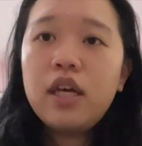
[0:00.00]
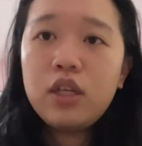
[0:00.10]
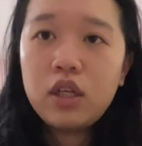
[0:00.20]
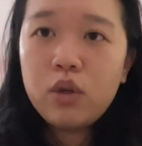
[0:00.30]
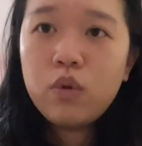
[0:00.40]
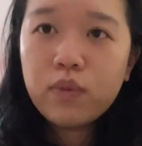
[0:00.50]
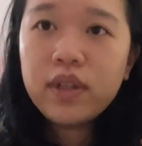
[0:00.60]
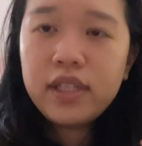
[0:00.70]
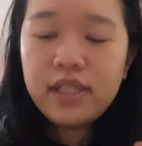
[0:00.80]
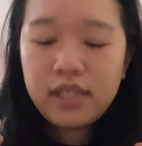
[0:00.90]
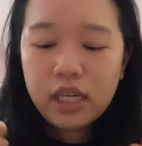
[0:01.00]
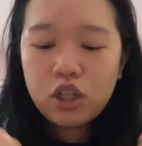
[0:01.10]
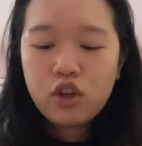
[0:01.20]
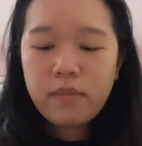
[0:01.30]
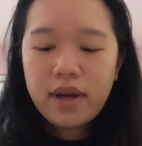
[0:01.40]
it will really stick
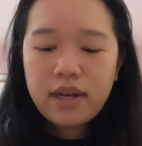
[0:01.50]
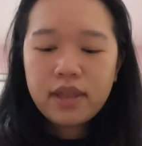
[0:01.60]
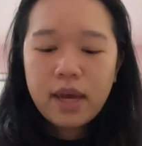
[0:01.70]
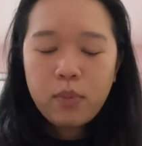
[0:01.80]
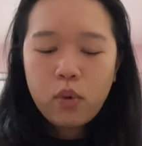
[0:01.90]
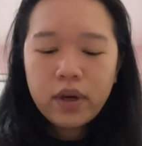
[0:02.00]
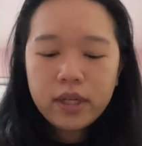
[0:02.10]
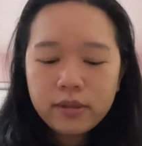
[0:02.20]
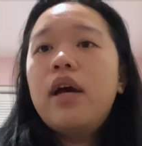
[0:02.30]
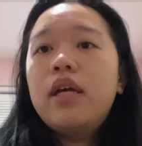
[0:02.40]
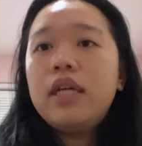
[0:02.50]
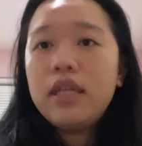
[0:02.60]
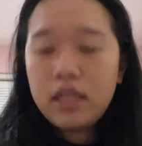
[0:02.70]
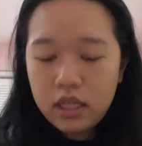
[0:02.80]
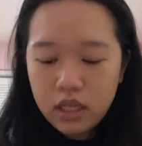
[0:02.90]
in your mind at that point.
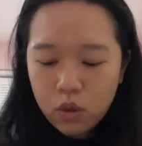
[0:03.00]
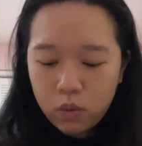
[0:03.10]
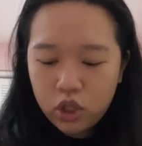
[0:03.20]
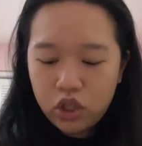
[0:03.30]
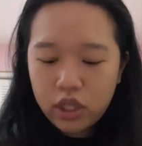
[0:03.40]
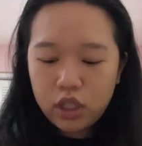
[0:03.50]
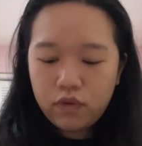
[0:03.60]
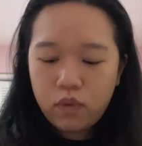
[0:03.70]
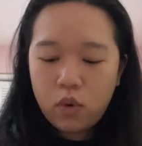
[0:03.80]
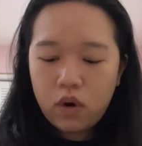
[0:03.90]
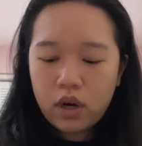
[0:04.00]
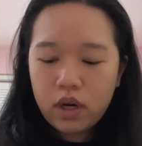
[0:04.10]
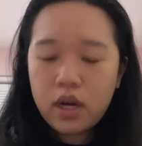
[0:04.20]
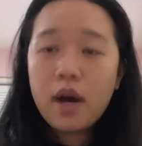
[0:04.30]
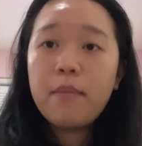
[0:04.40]
E, which stands
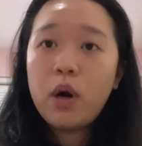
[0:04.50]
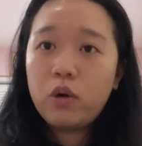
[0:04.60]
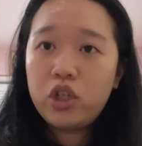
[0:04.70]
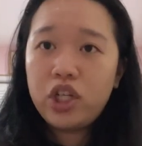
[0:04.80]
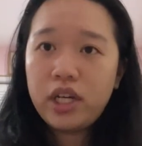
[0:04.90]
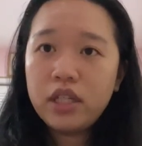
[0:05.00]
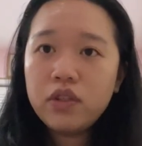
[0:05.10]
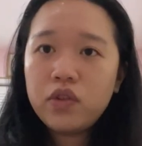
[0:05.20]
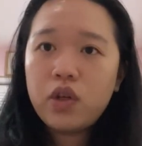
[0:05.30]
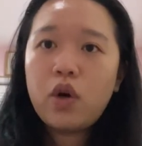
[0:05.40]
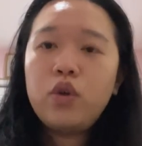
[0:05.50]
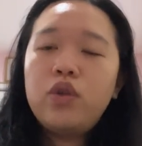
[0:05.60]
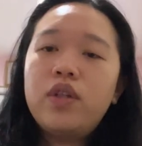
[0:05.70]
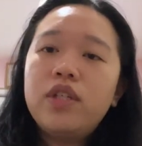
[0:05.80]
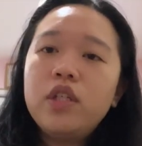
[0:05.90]
for emotion. So
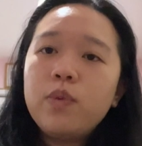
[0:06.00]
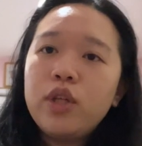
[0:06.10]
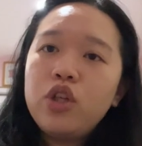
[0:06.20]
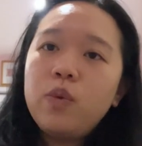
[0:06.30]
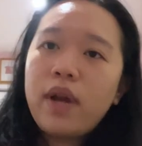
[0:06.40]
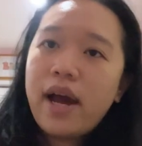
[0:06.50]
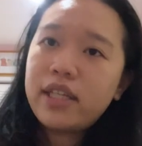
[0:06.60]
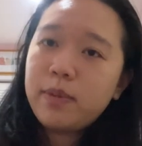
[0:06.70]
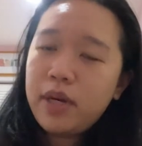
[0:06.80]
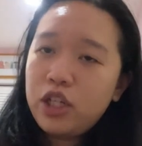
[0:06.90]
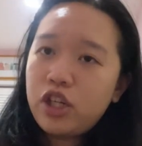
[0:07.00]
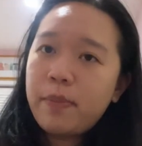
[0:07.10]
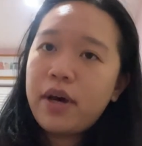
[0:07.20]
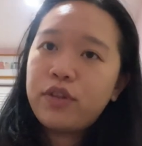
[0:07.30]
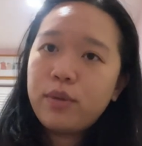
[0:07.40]
this is when you would ask the patient
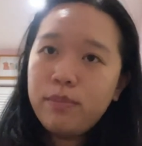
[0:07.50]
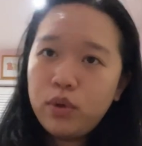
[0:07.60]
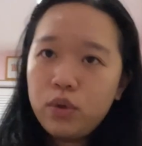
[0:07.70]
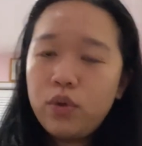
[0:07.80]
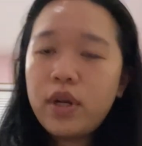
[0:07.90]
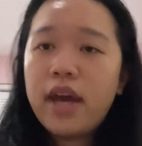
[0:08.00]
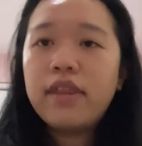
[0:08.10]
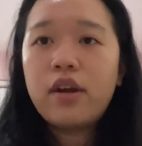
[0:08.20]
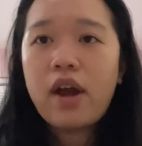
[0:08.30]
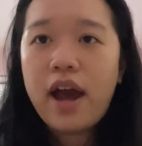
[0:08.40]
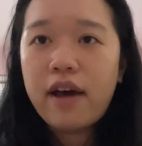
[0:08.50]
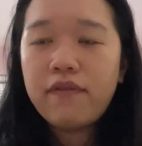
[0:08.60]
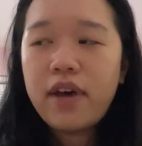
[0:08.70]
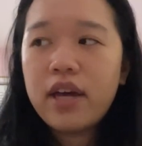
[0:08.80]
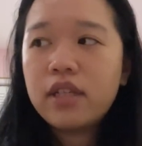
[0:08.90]
about their mood and their
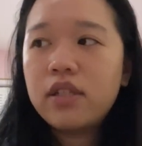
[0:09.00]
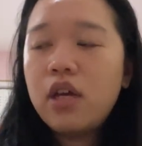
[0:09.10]
affect.